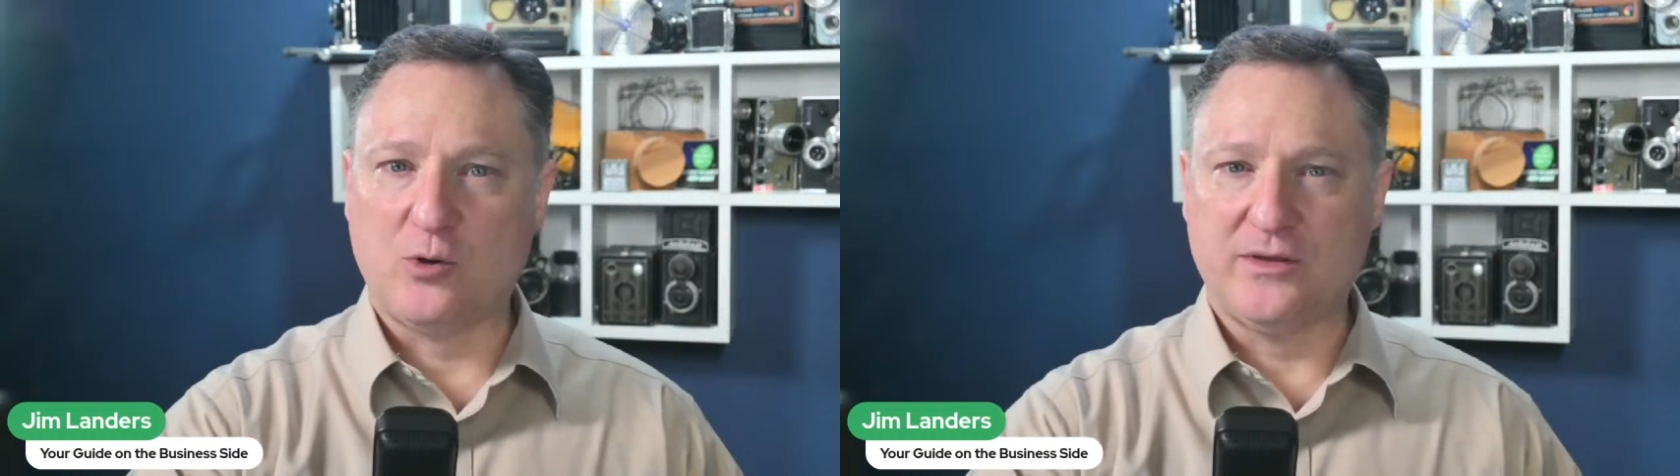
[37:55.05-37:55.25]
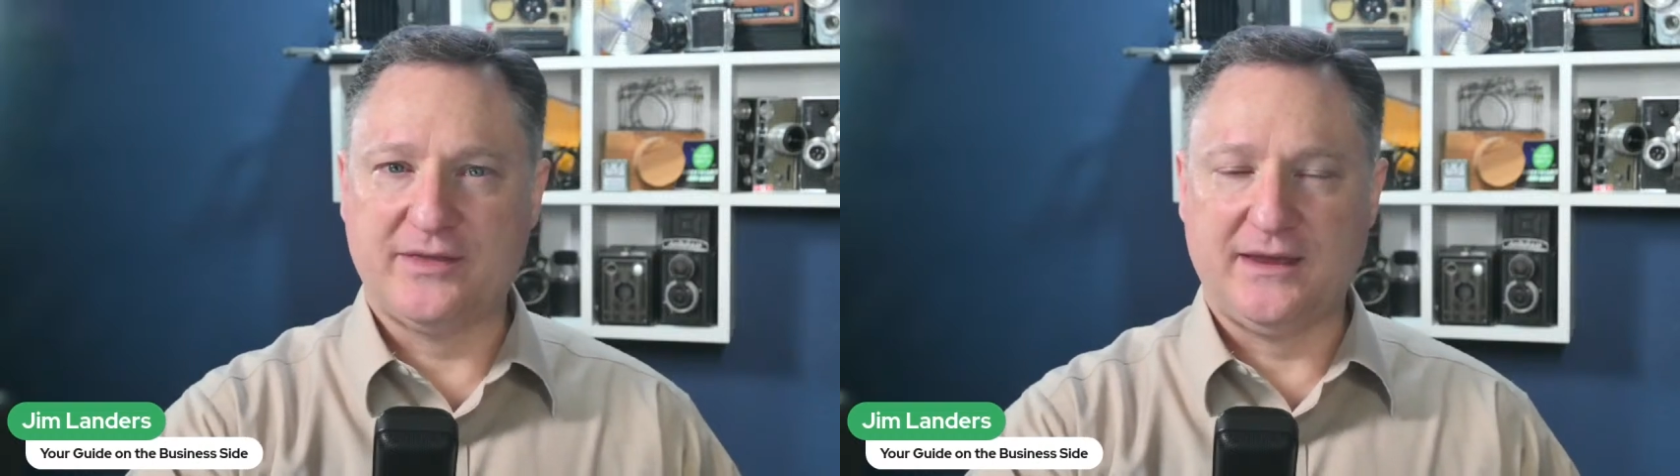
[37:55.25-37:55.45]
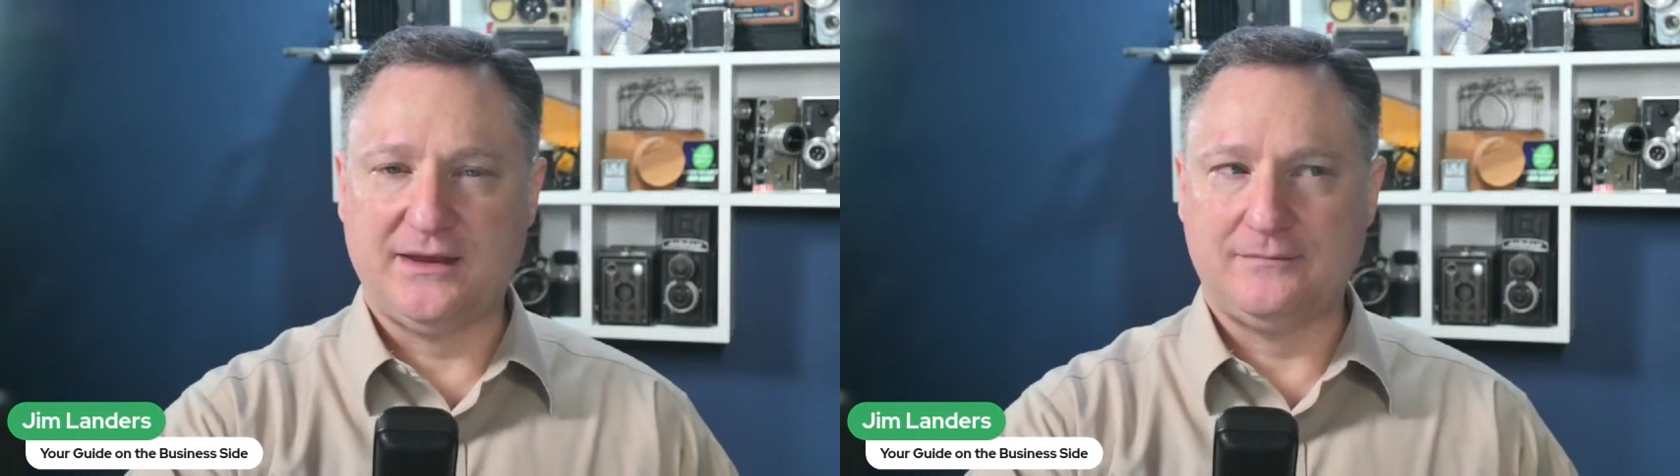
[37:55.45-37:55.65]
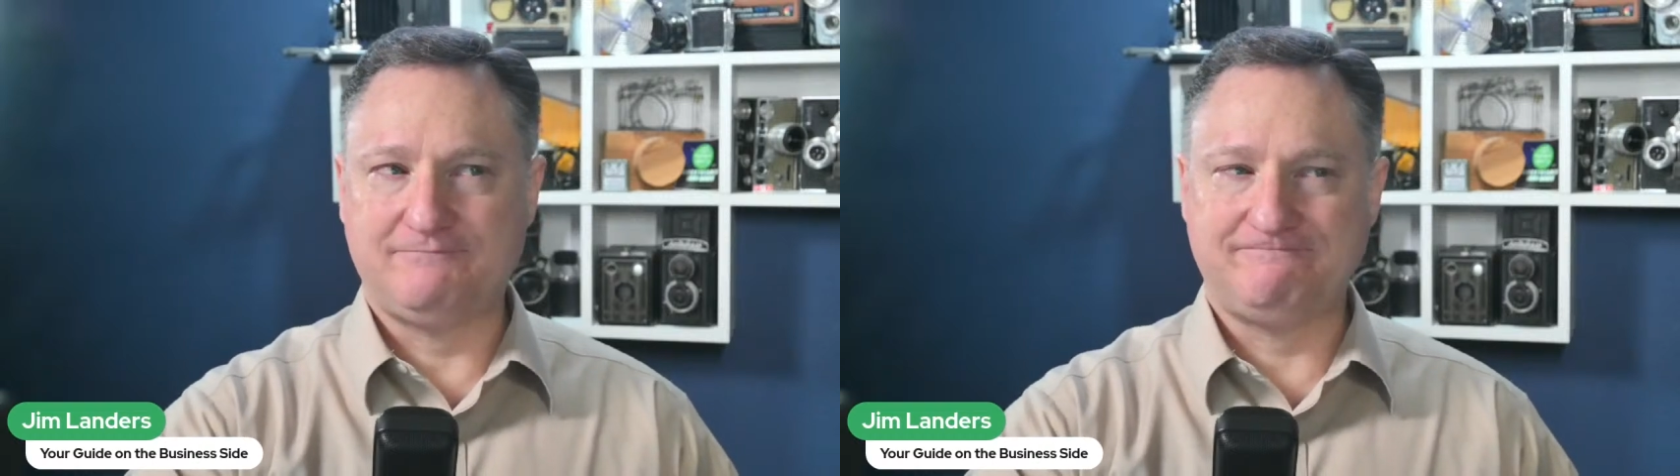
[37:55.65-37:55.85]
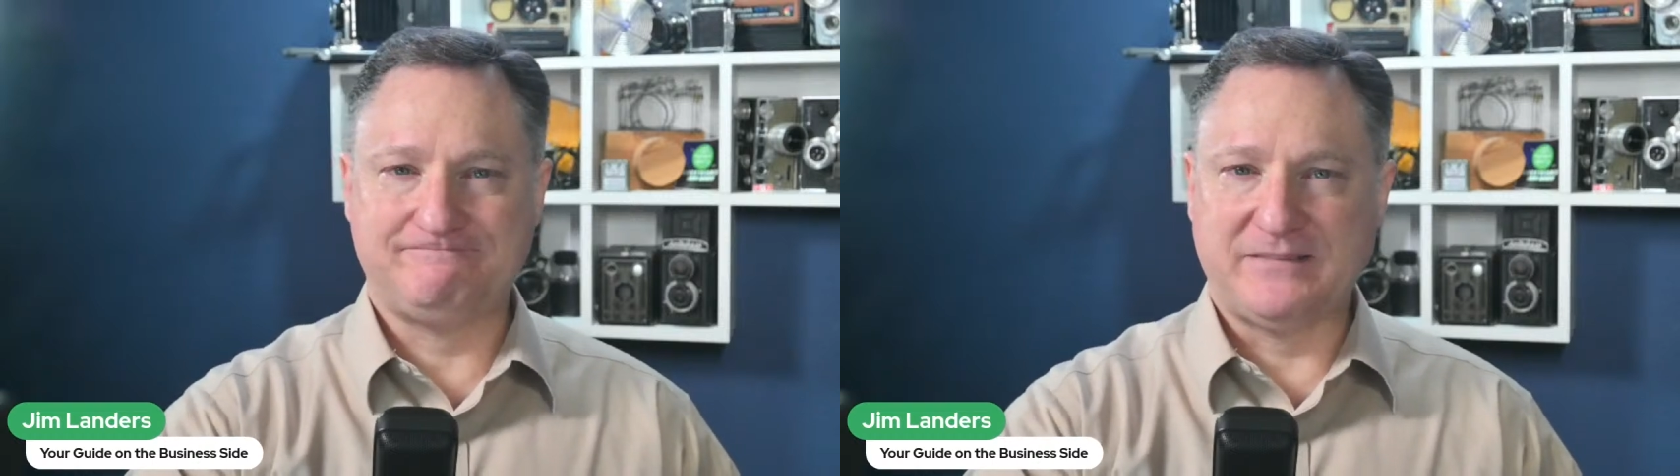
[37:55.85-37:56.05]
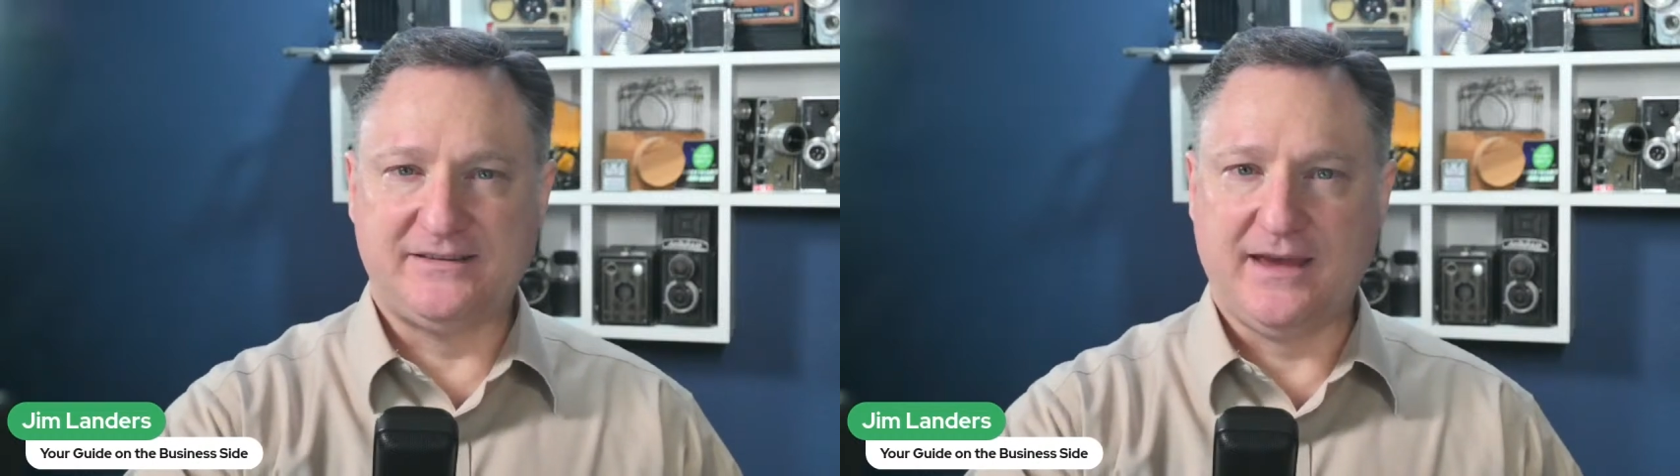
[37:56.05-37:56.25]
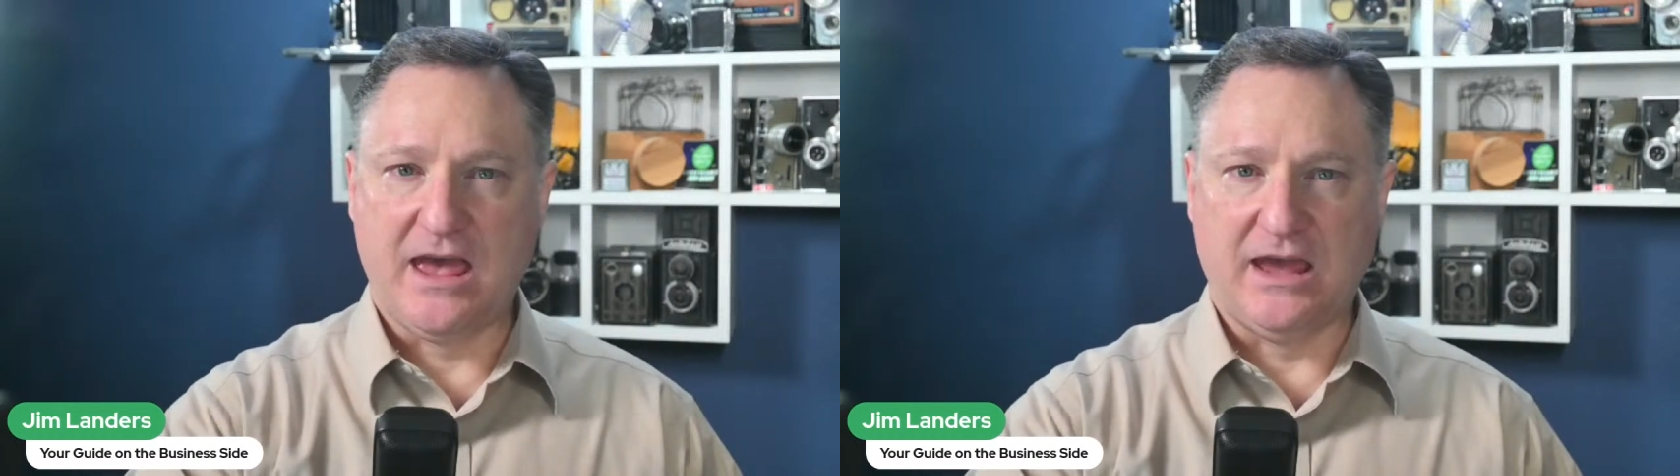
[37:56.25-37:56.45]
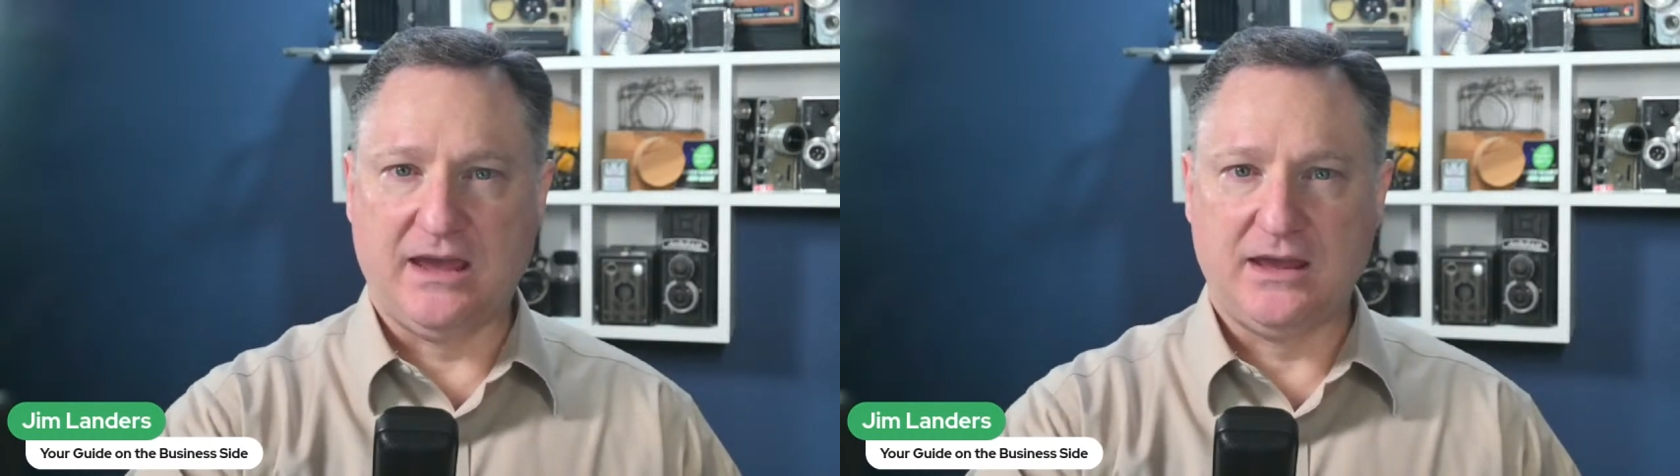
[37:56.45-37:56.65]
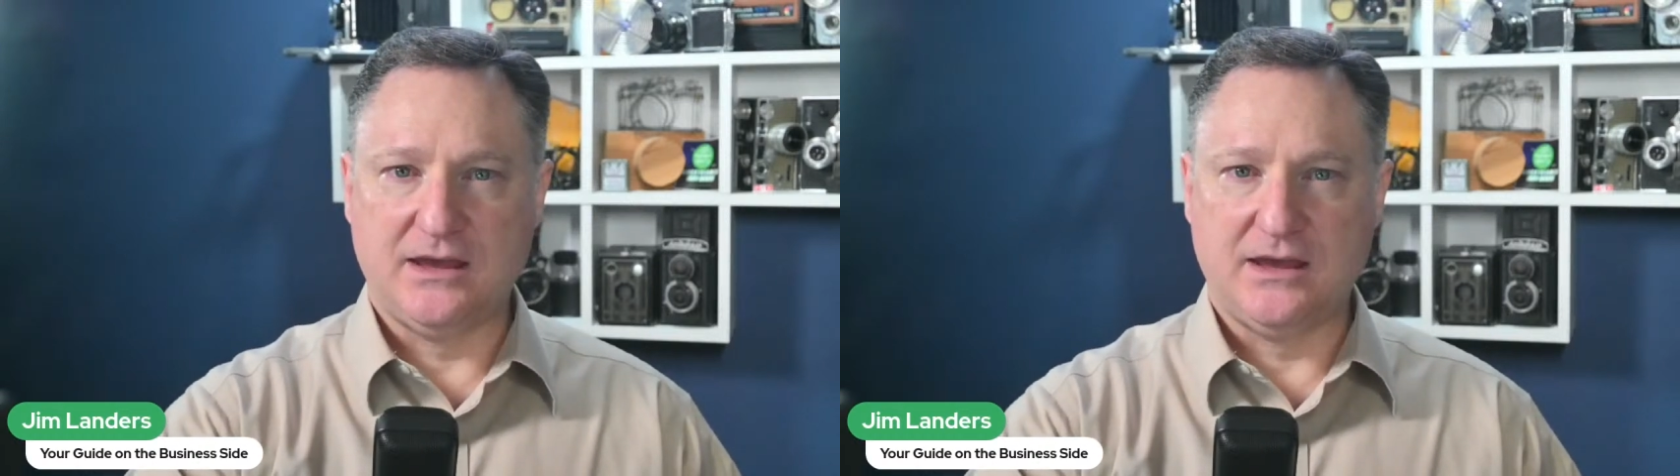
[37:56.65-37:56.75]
within a day,